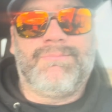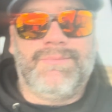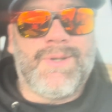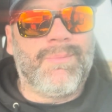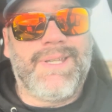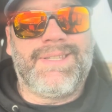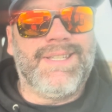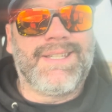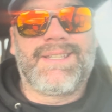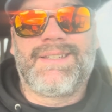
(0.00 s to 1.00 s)
Don't be a
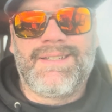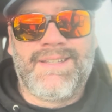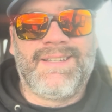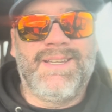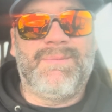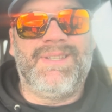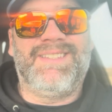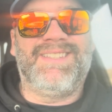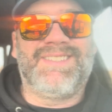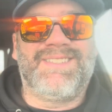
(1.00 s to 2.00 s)
dick.
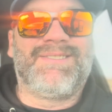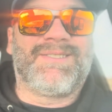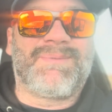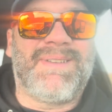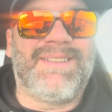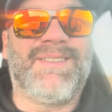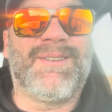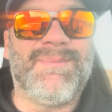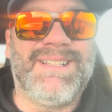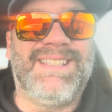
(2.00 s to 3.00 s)
These dudes are spending their
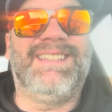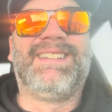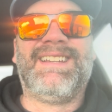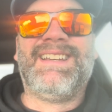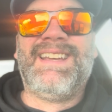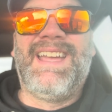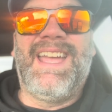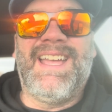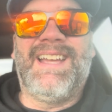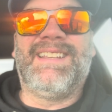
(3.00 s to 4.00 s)
own money
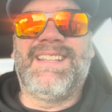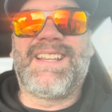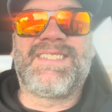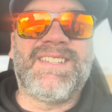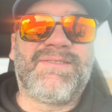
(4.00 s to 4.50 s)
and nice enough